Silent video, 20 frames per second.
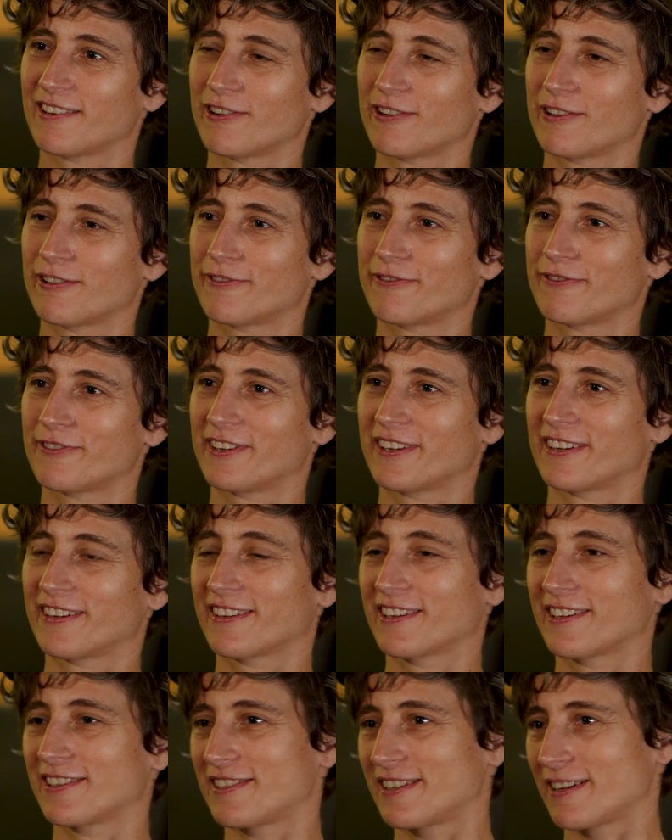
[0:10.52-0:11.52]
of
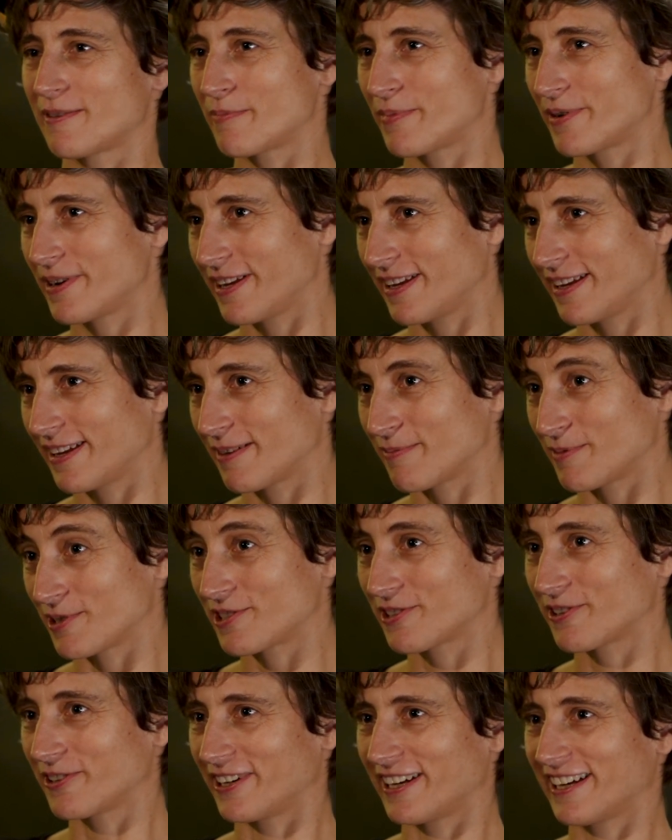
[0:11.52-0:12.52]
the Contemporary
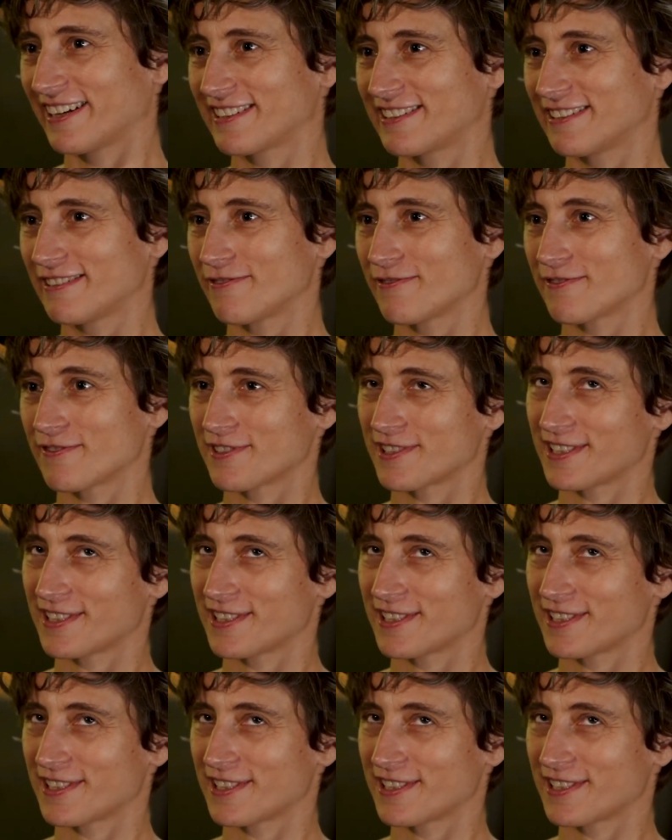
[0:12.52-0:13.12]
Image Collective,